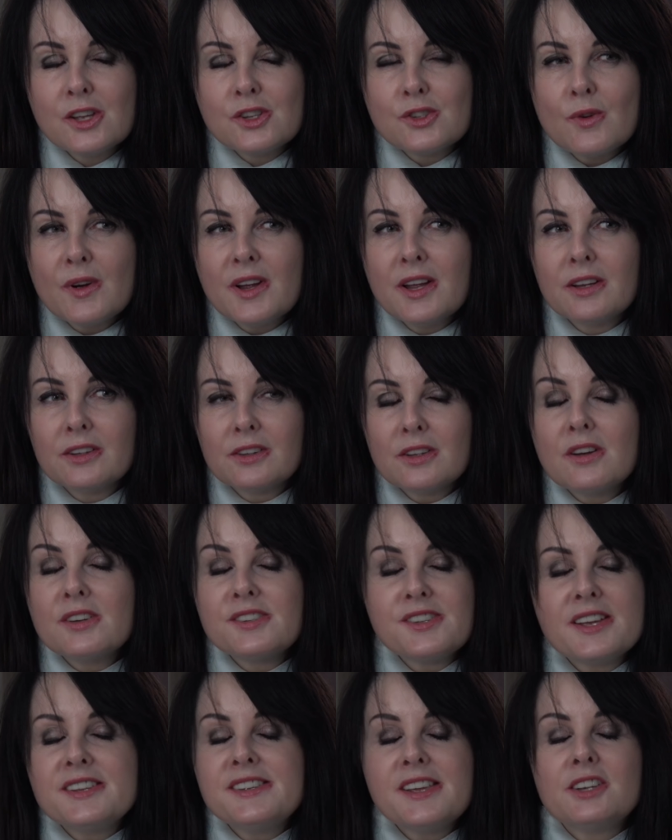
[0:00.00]
So I,
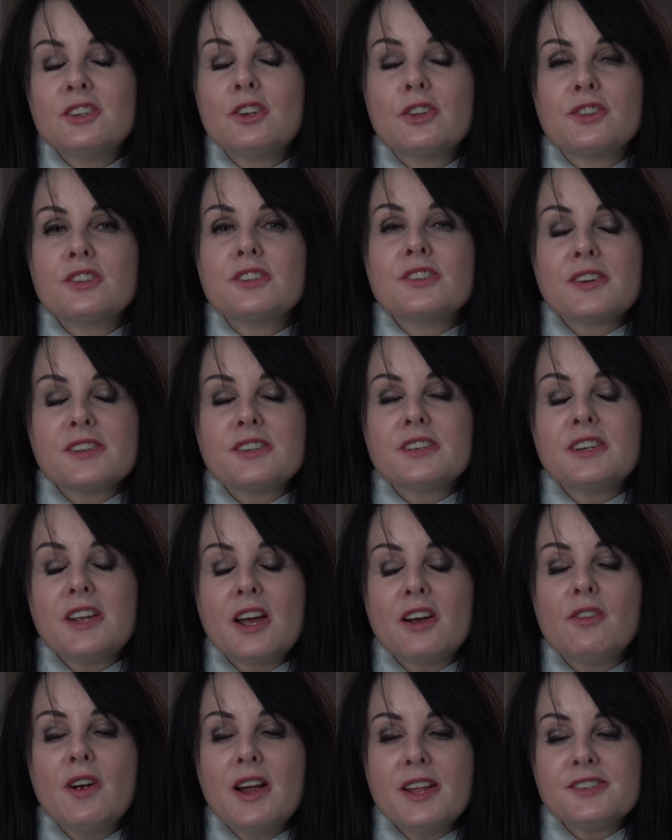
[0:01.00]
as I said nothing, so I said,
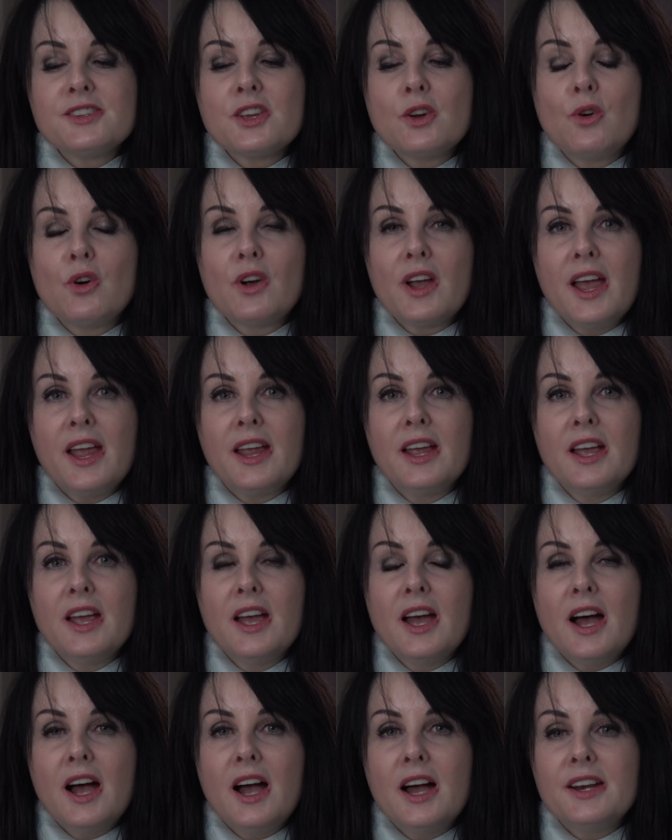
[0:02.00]
yeah, Grant, so okay.
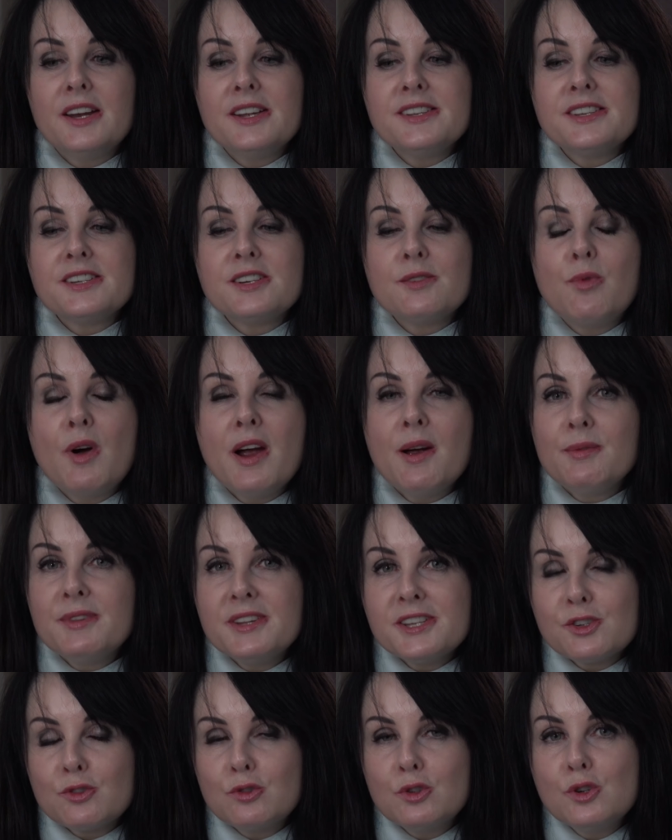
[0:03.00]
And I said, and where
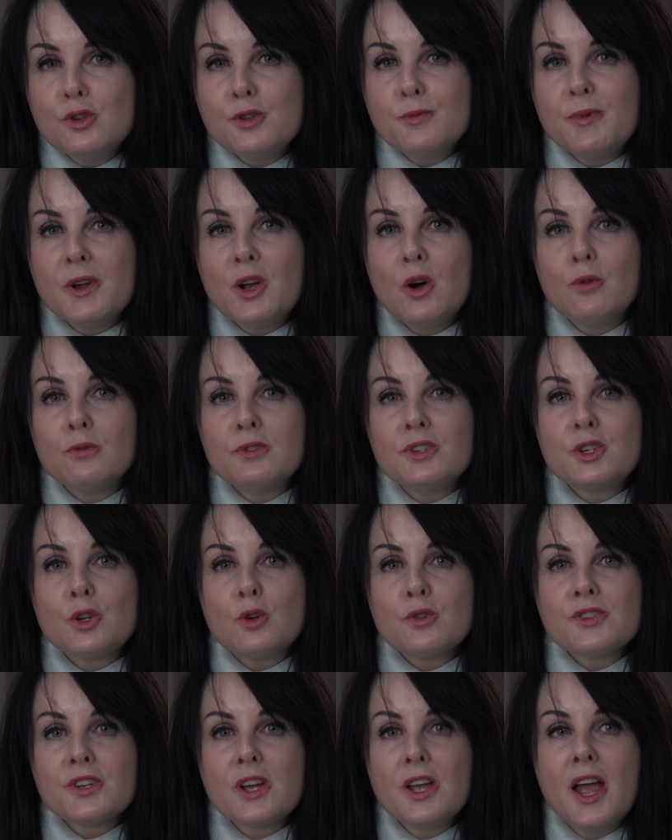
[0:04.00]
would this cruise be going? She
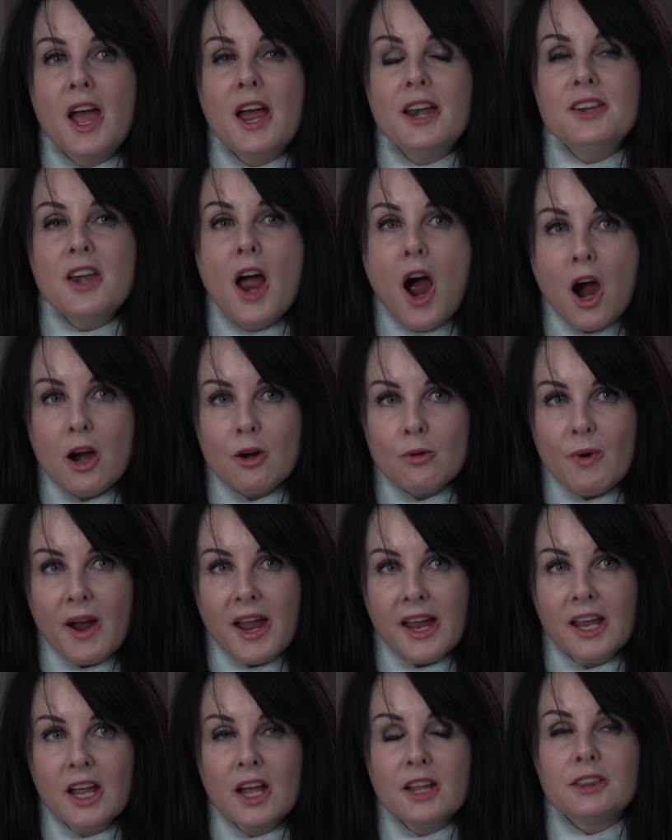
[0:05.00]
goes,
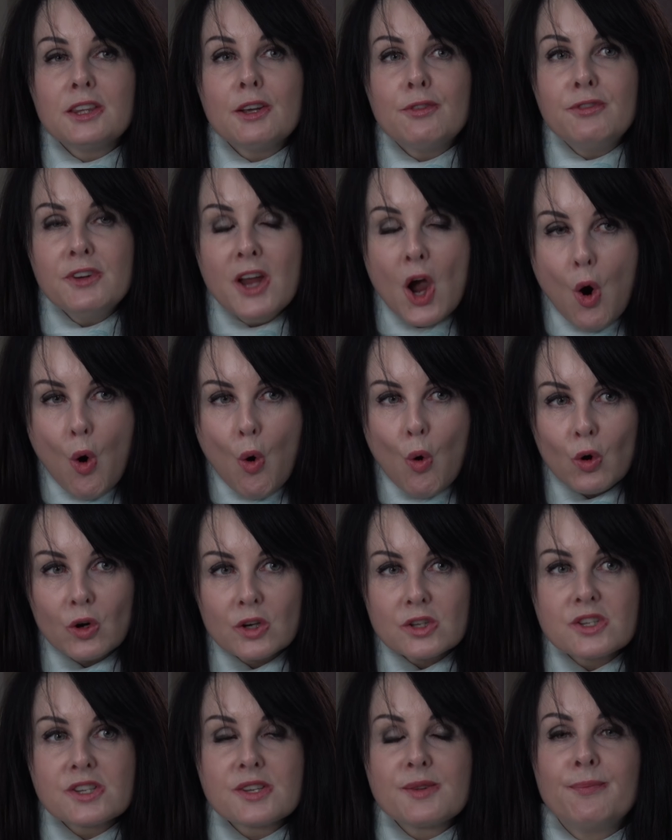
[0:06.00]
Norway, the
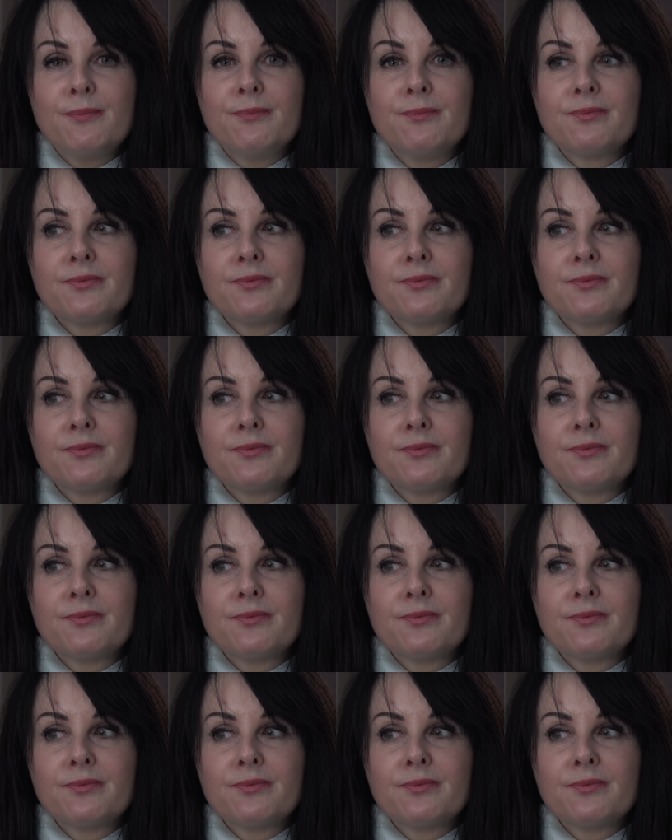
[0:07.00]
fjords.